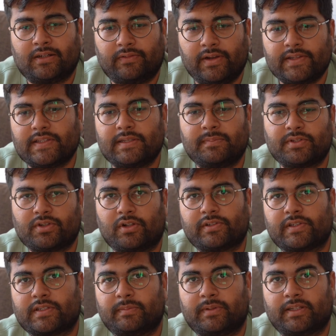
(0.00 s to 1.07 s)
racism is
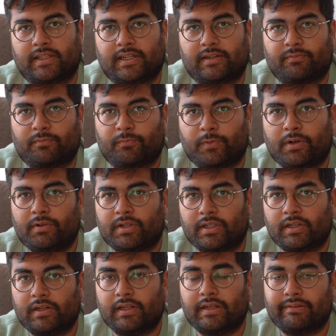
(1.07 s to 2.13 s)
also something that I very
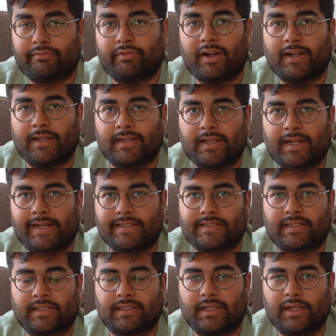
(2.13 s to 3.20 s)
clearly define as
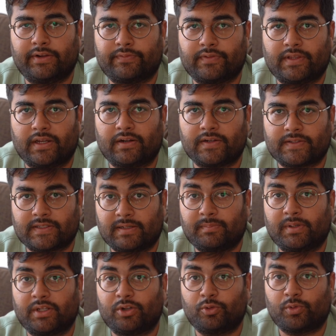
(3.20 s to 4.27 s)
an if there's
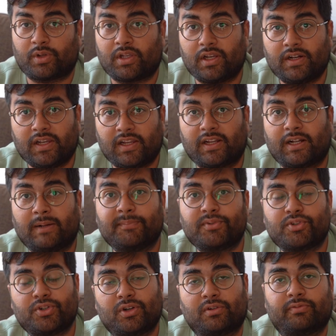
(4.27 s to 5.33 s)
somebody who clearly
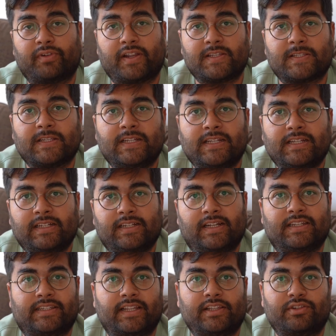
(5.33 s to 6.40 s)
comes to your face
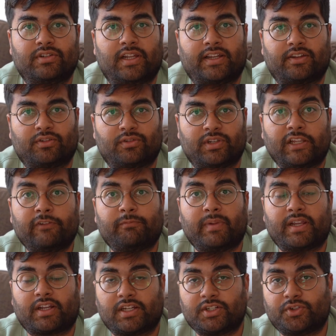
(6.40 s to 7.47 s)
and tells you, like, you know, leave
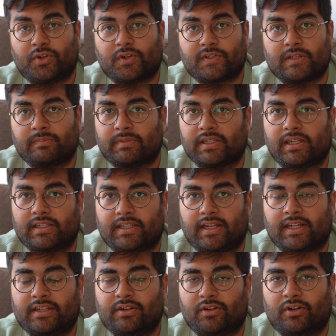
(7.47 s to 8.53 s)
my country or something like
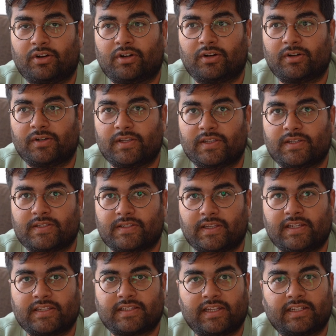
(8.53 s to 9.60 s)
that, or
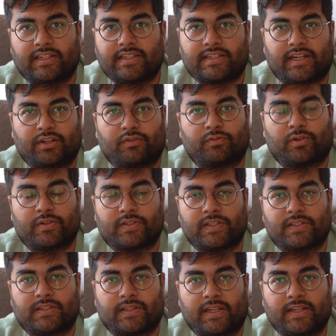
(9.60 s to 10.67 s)
says like these kind of
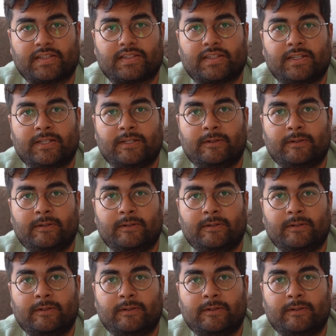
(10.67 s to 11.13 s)
nonsense things,